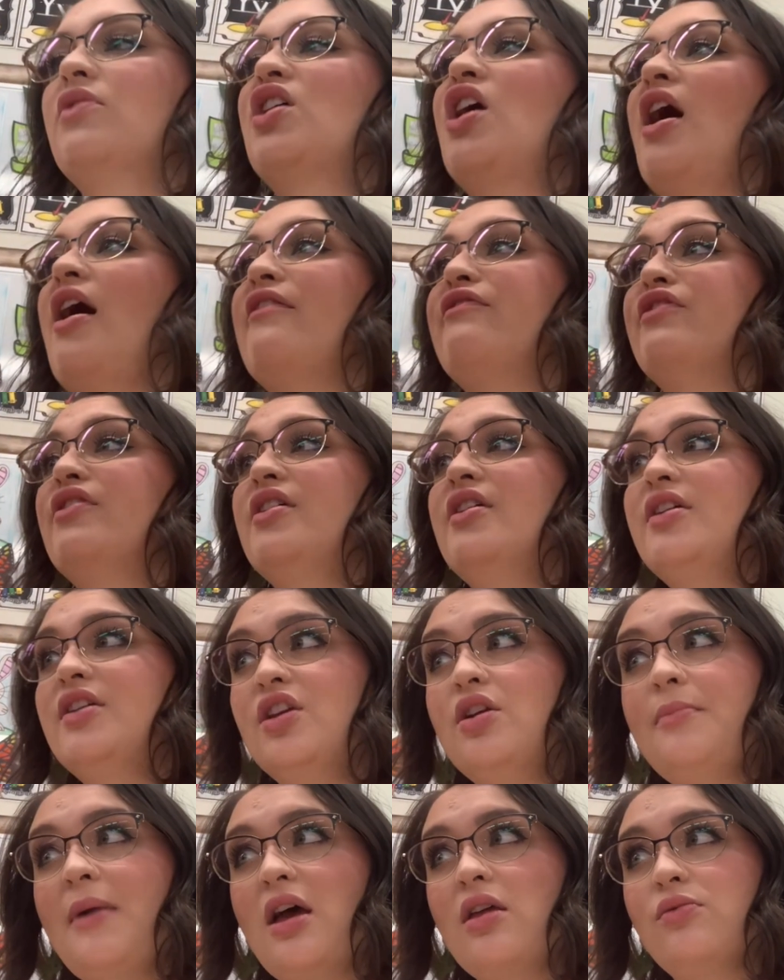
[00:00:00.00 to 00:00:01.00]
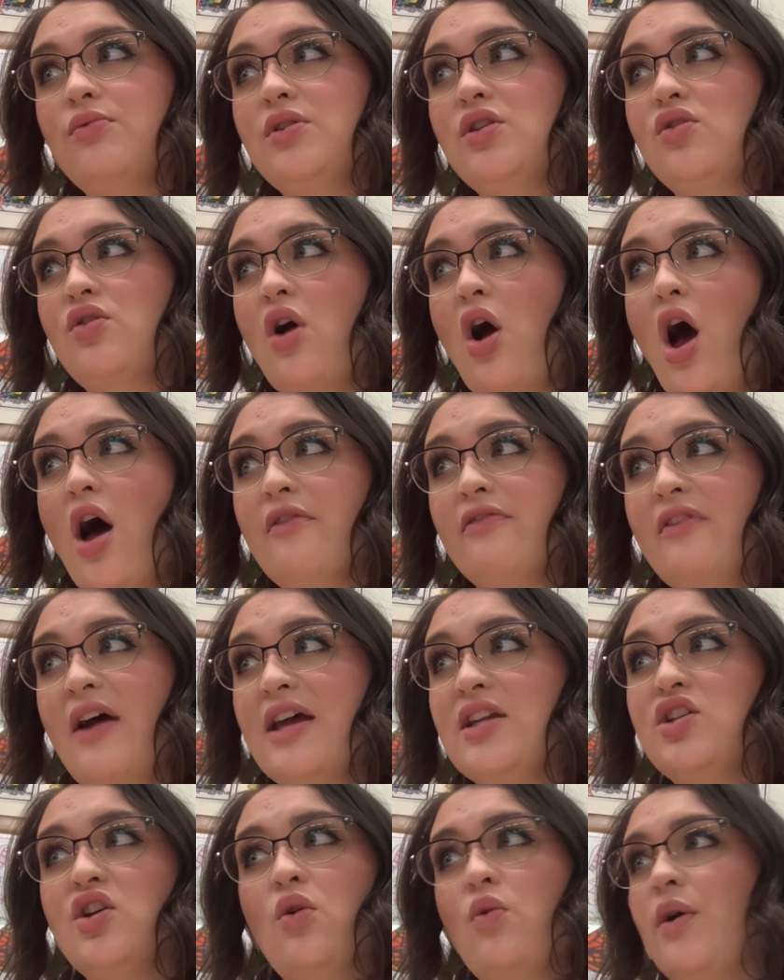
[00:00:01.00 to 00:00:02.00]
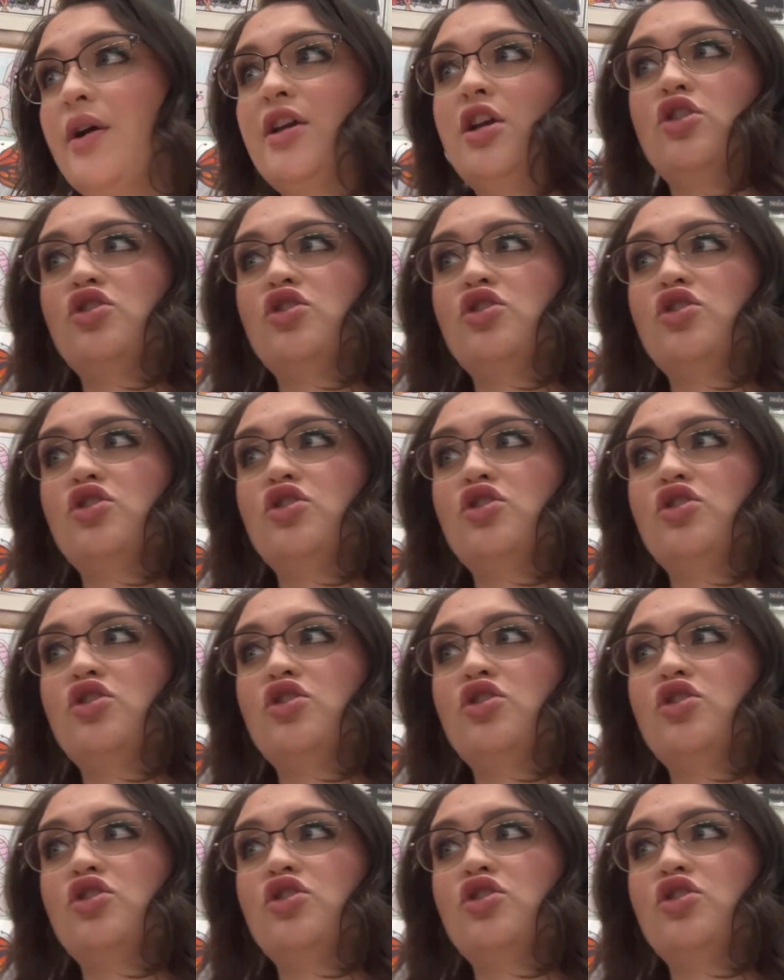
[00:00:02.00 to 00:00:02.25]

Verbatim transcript: cover your mouth when you cough. I don't want your